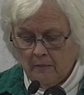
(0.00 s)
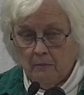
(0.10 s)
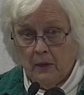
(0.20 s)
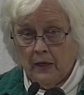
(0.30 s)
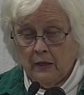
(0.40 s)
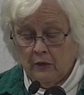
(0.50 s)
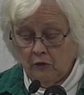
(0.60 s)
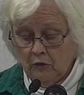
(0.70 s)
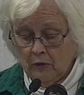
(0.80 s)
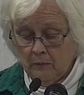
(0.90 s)
My
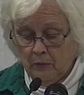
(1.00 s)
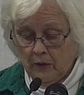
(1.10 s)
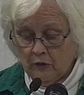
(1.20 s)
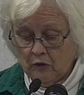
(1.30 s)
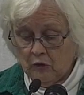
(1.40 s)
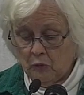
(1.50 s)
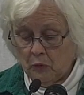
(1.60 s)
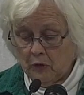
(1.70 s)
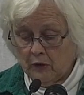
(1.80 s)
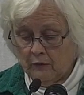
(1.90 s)
initial impressions
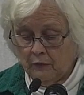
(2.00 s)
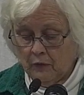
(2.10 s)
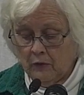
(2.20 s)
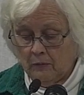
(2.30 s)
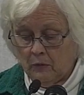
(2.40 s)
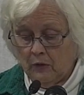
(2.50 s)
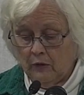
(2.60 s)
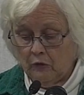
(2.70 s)
were confirmed.